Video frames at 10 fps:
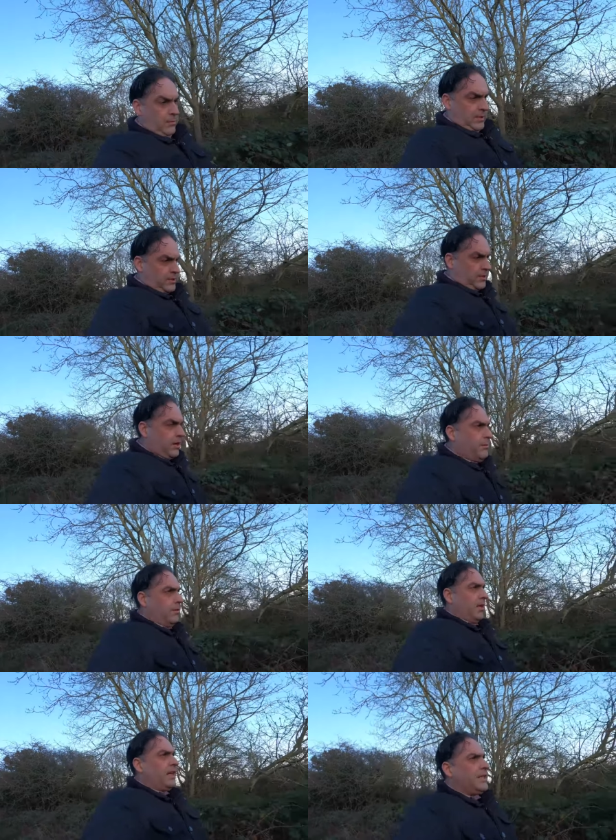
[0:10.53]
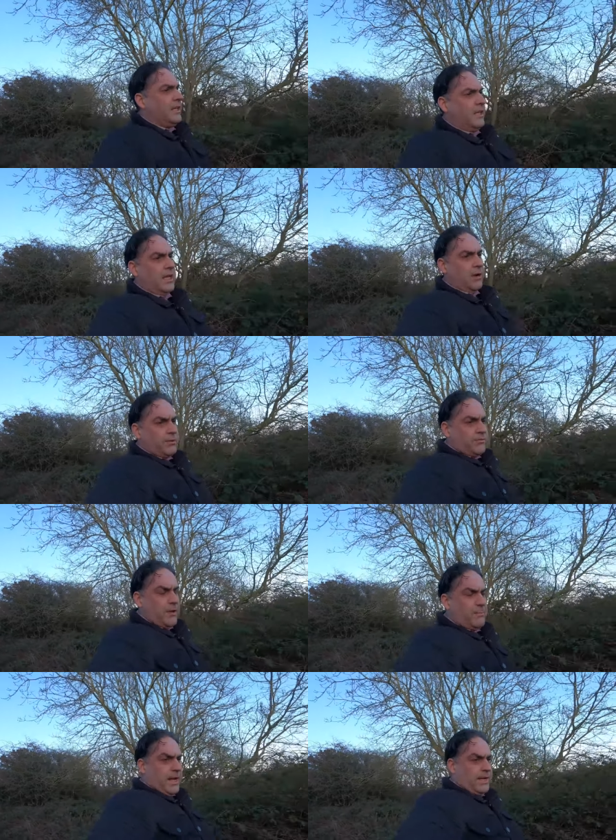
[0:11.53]
Well, sorry about that. I was
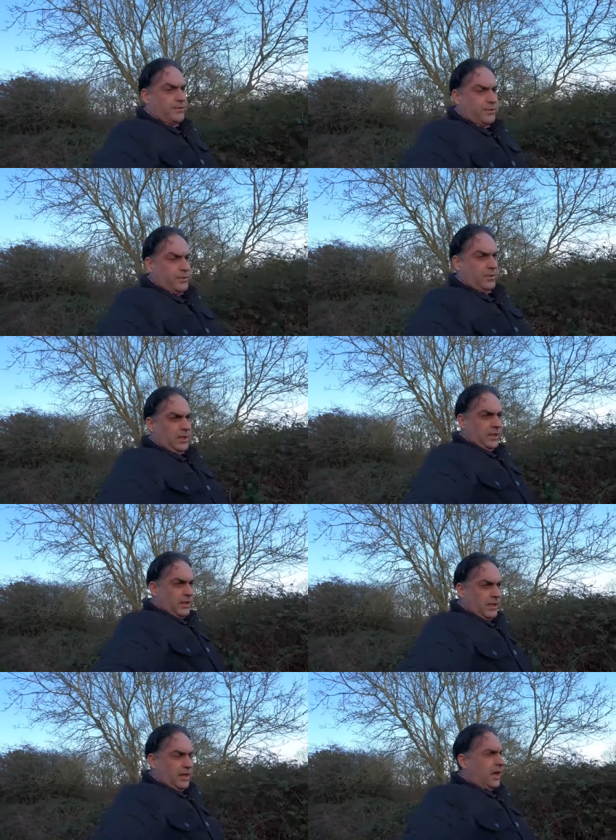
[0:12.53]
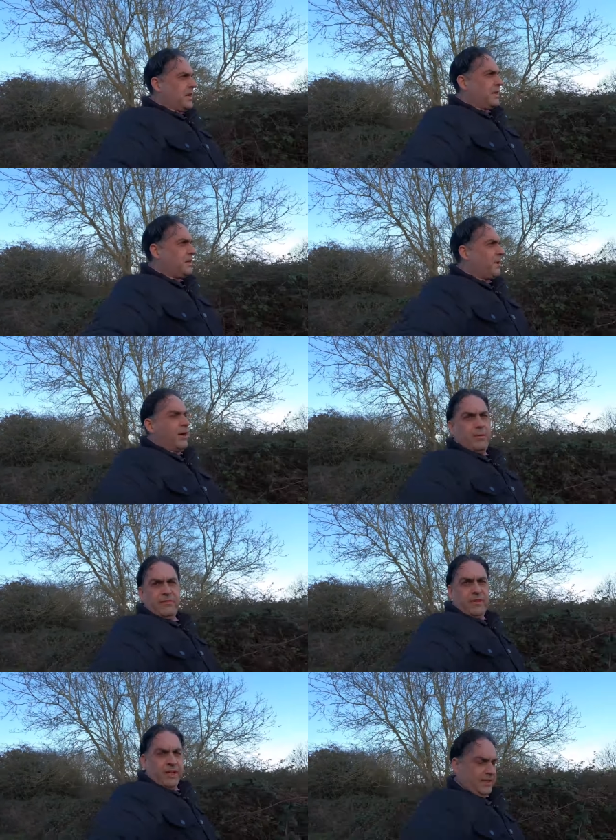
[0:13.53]
filming my intro and the battery went
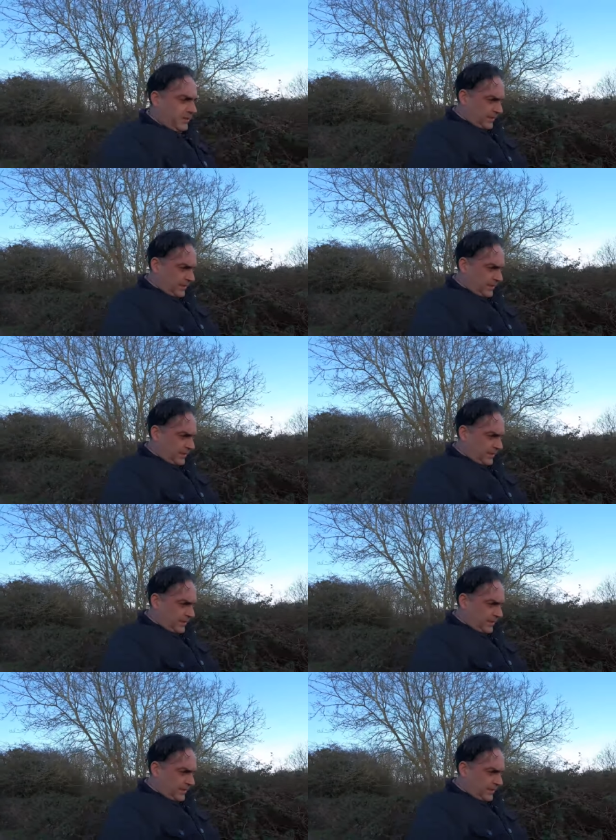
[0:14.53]
flat.